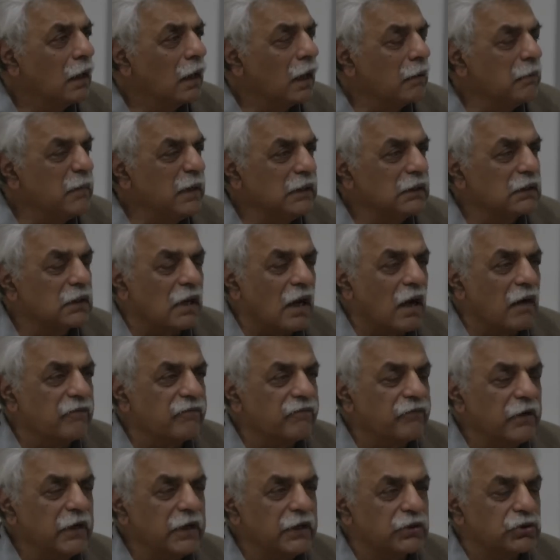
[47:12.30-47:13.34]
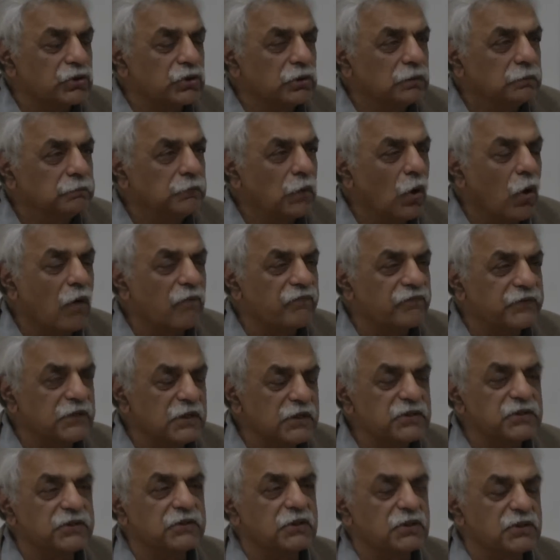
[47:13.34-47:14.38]
I mean, the coverage of
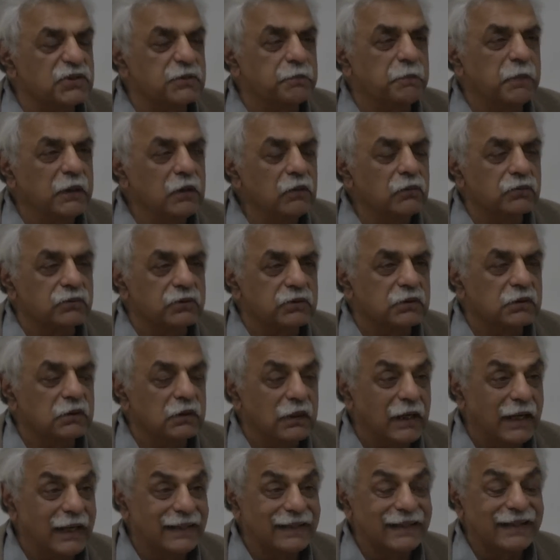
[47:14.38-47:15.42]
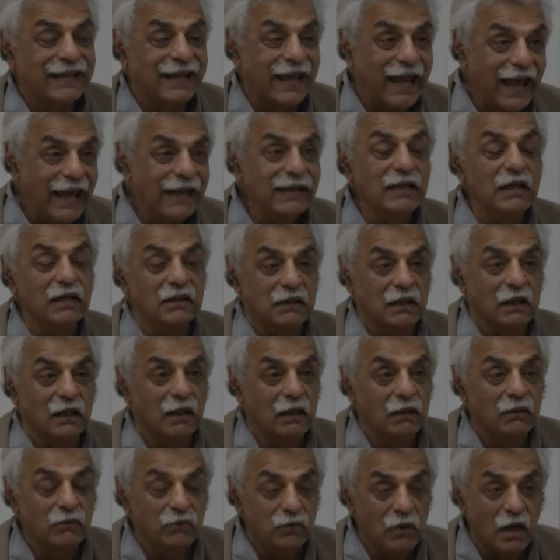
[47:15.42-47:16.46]
this dispute in
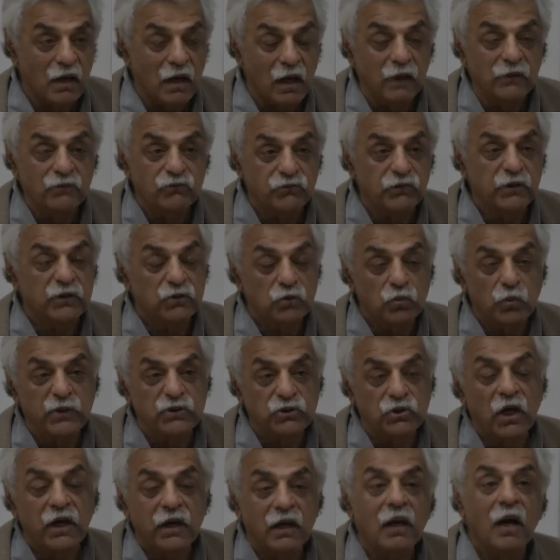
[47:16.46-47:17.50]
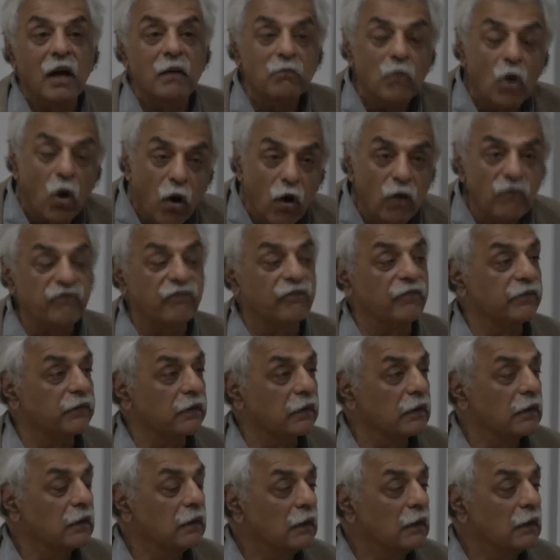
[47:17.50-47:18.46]
Canada, a country to which I come often,